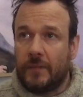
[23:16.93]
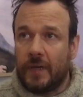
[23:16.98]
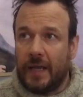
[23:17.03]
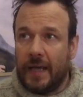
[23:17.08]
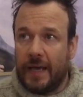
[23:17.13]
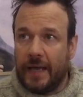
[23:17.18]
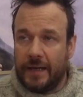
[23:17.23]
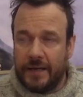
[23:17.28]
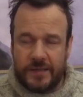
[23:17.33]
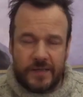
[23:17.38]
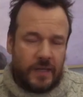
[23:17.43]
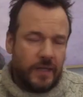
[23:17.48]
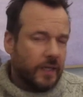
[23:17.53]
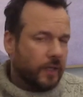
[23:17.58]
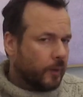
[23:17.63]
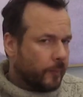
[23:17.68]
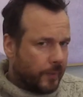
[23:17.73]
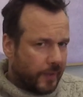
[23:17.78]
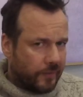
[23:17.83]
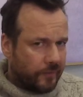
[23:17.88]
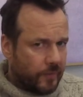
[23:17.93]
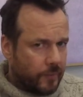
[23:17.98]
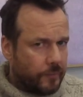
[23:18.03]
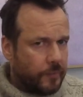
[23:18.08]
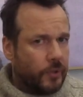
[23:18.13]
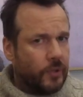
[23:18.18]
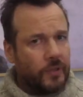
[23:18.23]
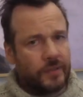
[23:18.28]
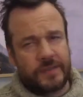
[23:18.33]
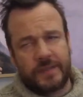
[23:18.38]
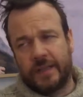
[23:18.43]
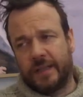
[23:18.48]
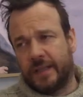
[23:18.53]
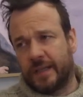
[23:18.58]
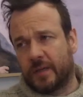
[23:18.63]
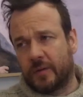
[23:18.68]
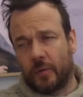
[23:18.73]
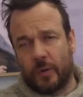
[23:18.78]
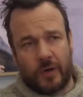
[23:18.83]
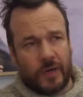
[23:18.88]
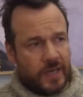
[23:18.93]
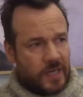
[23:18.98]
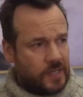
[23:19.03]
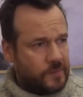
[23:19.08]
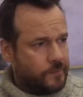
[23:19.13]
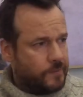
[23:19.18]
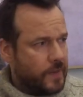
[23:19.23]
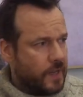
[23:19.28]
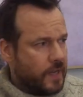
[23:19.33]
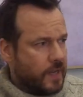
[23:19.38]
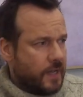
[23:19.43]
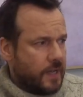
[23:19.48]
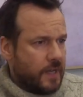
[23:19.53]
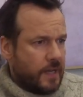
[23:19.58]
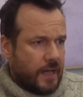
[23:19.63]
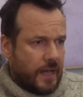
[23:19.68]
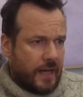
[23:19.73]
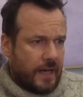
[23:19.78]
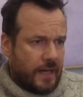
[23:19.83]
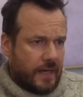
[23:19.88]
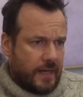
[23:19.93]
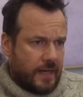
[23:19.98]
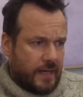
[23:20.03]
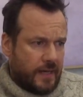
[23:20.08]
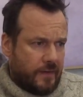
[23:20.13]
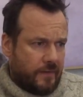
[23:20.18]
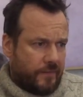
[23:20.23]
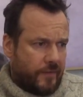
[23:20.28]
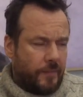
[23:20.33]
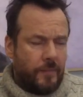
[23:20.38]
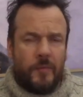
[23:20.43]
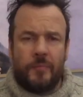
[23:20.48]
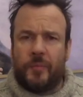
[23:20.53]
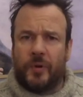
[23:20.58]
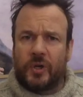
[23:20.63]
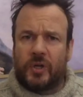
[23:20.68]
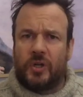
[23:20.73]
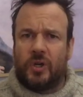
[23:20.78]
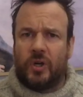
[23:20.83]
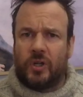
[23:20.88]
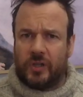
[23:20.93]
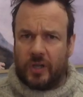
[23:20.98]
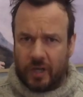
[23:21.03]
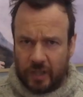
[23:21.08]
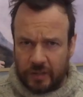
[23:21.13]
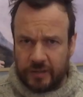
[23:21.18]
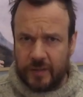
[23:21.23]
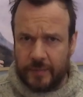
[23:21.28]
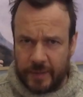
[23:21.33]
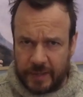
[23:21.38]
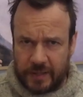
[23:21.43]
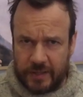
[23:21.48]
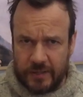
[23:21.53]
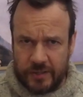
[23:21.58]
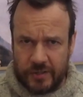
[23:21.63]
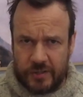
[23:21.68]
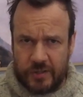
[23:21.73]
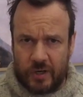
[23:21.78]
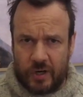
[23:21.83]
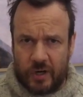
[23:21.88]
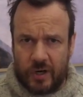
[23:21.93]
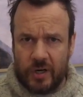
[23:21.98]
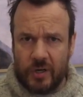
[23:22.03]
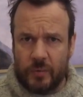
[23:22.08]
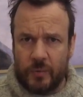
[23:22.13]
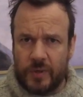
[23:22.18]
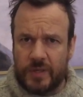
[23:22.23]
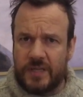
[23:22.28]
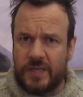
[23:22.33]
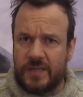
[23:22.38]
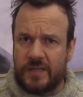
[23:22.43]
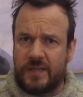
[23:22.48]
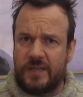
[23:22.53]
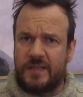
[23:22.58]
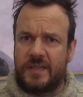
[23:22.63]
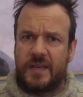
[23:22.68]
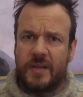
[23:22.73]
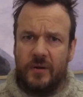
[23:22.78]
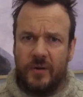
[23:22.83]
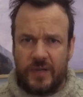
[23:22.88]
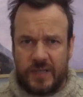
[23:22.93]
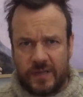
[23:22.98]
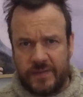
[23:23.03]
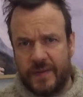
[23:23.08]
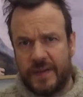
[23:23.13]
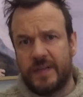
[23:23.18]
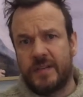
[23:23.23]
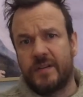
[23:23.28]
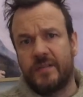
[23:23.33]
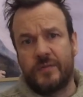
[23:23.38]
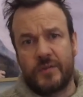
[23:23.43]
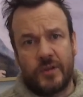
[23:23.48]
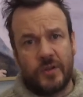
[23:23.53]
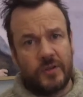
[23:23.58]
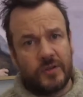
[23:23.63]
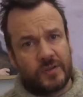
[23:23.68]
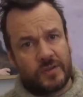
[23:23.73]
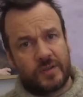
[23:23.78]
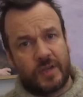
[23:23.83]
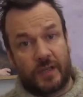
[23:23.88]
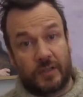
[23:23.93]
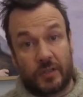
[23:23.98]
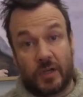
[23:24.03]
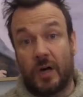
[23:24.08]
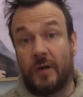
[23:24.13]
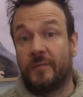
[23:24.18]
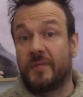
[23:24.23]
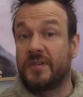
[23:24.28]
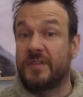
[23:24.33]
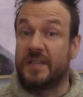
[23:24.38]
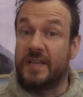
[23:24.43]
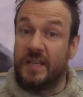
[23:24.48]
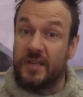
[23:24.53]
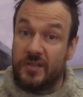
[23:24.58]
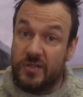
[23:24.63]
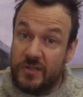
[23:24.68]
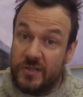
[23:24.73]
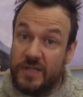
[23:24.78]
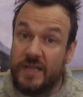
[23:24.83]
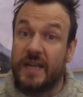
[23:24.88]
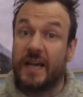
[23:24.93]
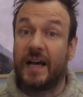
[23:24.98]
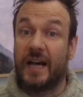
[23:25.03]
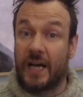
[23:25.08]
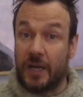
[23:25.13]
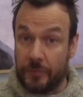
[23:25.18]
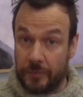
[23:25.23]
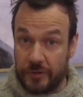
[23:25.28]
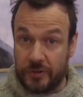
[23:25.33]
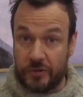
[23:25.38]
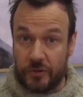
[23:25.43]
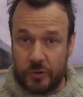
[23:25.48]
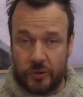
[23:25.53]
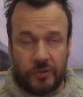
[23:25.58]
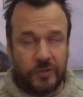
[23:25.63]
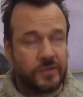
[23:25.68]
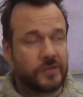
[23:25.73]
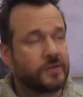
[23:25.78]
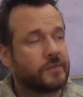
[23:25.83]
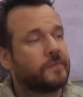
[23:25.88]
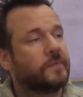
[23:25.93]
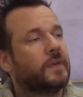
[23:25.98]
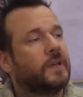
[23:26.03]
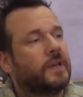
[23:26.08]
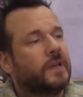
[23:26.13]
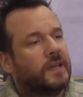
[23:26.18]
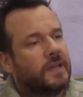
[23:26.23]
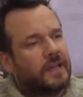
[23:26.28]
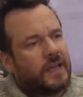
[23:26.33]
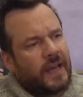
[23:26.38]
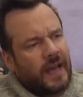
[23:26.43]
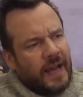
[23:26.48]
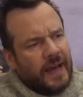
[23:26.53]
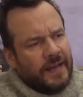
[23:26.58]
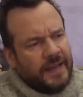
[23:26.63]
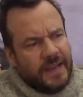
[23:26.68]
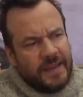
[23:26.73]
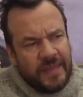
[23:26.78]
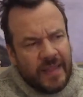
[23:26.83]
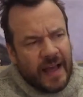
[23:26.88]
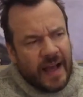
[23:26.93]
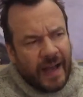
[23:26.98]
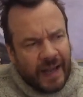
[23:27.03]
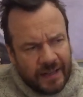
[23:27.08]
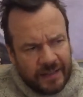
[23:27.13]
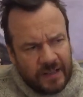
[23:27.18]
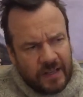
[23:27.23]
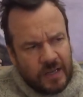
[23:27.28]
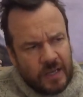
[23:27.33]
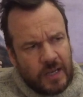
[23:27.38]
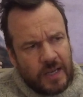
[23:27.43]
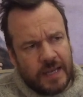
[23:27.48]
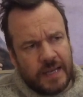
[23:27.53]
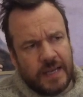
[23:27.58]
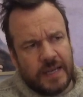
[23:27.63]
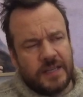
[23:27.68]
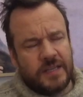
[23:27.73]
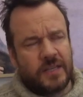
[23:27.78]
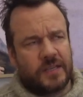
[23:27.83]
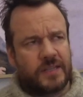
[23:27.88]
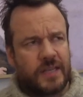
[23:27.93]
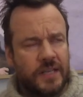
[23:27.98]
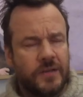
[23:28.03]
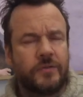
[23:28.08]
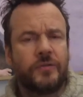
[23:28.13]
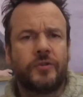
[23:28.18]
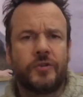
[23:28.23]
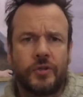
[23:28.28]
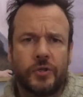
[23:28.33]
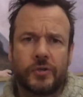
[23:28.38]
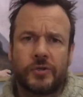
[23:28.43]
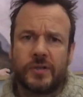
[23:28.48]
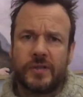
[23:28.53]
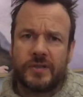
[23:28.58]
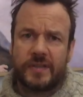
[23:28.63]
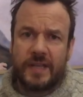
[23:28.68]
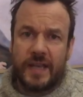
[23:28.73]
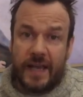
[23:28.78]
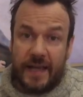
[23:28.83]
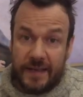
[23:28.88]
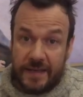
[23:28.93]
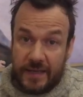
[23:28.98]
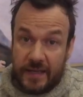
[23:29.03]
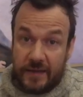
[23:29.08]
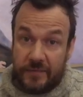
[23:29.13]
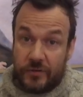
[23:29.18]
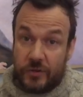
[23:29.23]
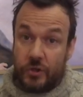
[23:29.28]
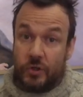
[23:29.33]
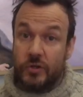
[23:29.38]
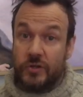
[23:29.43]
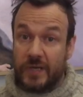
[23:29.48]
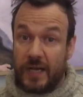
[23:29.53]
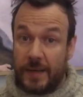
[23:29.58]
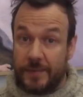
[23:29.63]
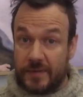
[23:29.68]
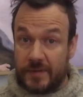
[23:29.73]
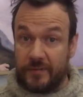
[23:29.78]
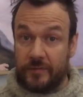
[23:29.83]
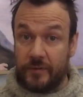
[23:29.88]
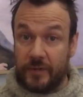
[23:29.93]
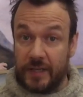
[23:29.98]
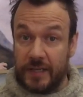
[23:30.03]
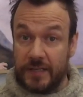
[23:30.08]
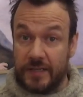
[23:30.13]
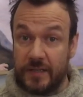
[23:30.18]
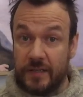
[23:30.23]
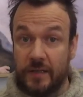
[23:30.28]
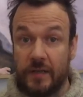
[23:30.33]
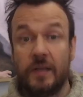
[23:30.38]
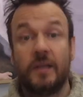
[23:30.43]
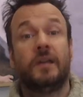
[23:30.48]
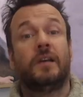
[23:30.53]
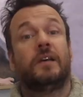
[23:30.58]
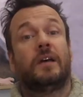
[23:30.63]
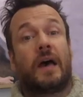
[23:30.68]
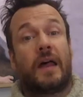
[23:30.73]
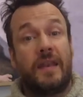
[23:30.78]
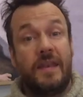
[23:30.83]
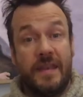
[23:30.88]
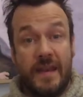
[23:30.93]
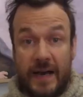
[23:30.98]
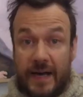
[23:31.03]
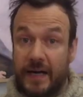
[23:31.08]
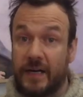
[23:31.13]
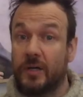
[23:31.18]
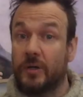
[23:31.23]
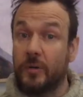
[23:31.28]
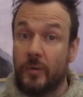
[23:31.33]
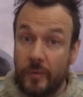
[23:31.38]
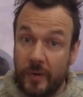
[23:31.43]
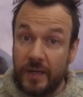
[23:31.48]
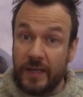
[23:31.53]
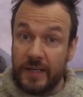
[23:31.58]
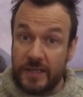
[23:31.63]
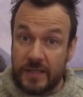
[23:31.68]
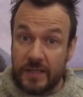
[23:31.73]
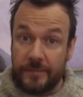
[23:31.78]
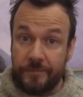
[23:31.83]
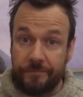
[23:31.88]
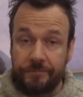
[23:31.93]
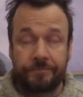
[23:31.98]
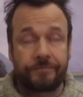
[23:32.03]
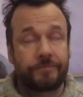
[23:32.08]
And it's a little bit from Paul Tillich, where he's from a book called Ultimate Concern, which is a series of interviews and conversations he had with students. And in that, he just introduces the idea of two types of religion, a narrow religion